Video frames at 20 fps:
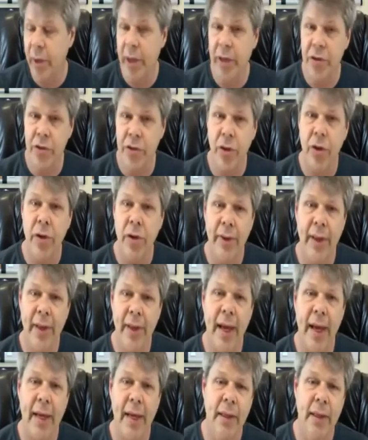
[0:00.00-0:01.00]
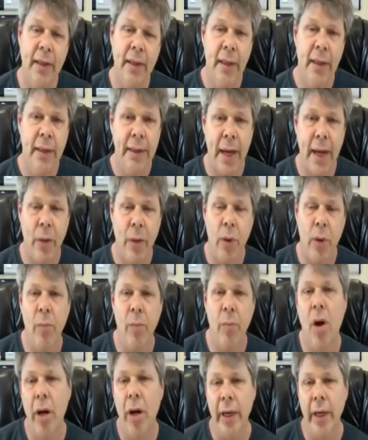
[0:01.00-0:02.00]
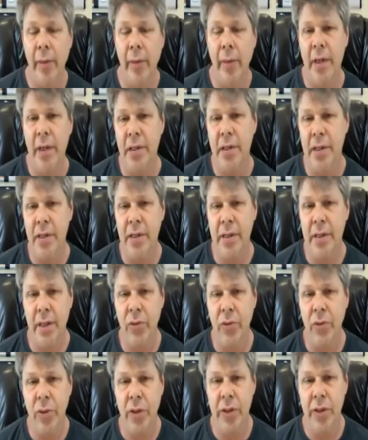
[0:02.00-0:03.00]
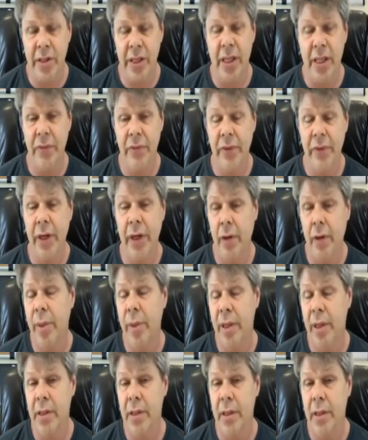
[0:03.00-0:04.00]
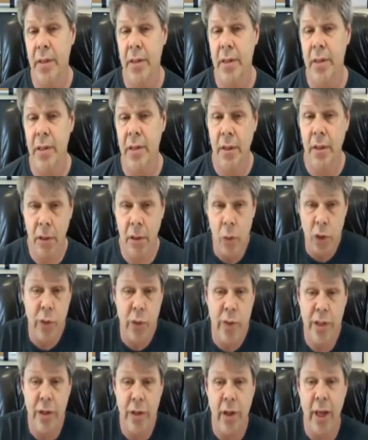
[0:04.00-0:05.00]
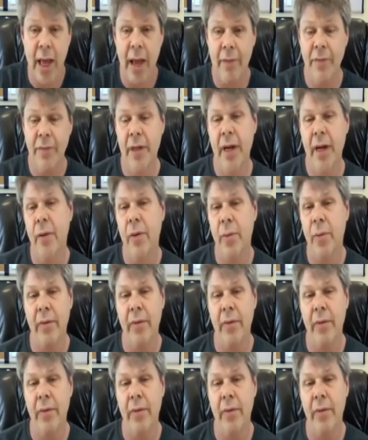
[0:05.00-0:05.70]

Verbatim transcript: we had turned that network marketing business into a six-figure business, which we still have today.